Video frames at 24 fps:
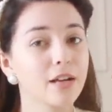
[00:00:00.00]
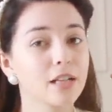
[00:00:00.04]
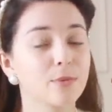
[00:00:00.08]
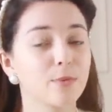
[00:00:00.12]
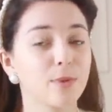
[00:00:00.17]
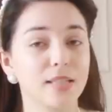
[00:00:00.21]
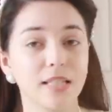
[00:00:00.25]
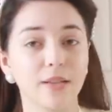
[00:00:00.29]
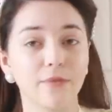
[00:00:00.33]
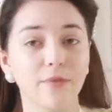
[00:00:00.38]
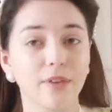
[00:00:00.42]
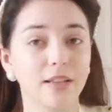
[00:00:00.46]

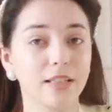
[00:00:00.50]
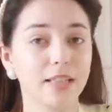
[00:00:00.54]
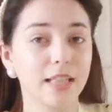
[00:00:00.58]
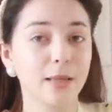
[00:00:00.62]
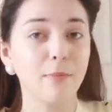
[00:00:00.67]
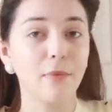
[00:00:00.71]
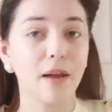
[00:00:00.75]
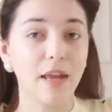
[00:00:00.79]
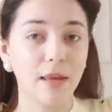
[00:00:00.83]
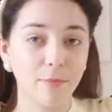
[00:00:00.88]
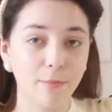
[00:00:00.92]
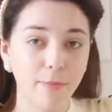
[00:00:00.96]
specifically
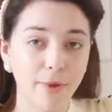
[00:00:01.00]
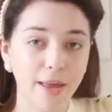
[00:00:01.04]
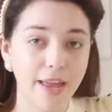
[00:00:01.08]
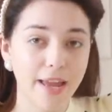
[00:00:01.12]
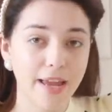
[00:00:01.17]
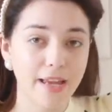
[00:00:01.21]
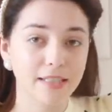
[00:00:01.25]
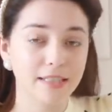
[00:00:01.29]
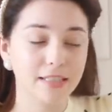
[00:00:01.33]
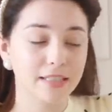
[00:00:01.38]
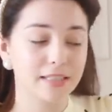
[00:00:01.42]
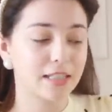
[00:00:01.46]
my
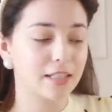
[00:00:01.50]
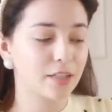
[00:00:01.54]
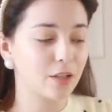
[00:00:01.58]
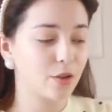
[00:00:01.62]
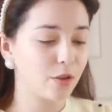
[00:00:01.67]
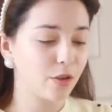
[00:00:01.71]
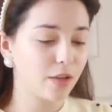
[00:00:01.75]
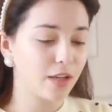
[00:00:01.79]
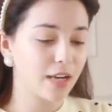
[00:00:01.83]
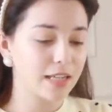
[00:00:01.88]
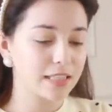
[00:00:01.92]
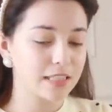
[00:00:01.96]
bangs, because I know
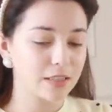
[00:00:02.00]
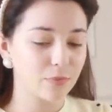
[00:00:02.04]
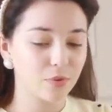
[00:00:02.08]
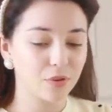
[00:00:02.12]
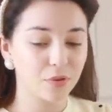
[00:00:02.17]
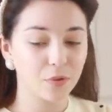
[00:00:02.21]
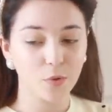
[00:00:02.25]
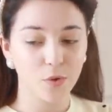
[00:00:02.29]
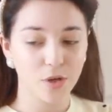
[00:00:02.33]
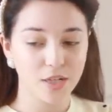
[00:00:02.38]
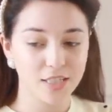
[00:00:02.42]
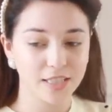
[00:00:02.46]
you guys have been
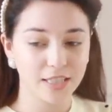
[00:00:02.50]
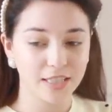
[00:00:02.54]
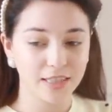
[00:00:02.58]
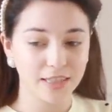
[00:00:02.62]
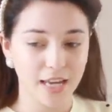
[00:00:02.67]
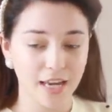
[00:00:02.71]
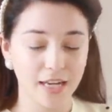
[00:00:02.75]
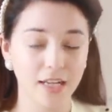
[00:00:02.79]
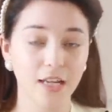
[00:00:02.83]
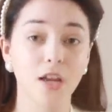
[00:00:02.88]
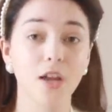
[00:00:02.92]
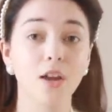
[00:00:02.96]
requesting
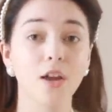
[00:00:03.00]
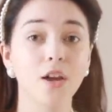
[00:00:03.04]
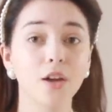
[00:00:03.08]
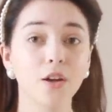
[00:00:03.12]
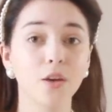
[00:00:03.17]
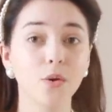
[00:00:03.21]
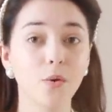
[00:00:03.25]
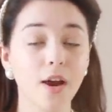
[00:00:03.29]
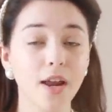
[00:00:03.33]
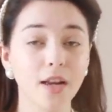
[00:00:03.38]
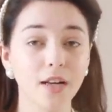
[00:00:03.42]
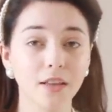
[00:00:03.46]
that
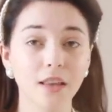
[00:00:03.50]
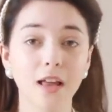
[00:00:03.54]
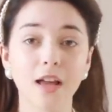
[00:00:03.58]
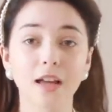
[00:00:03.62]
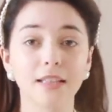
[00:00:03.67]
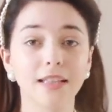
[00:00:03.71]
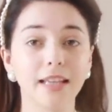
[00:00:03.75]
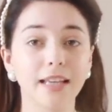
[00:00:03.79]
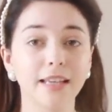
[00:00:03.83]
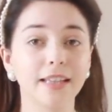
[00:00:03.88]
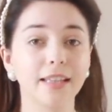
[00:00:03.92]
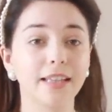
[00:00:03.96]
quite a
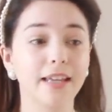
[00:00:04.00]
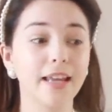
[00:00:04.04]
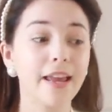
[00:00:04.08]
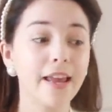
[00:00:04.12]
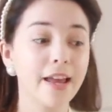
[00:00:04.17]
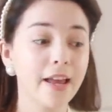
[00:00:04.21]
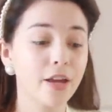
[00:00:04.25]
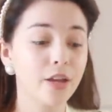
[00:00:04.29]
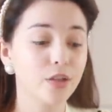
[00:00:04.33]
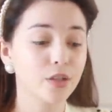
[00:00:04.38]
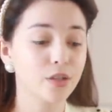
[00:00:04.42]
lot lately.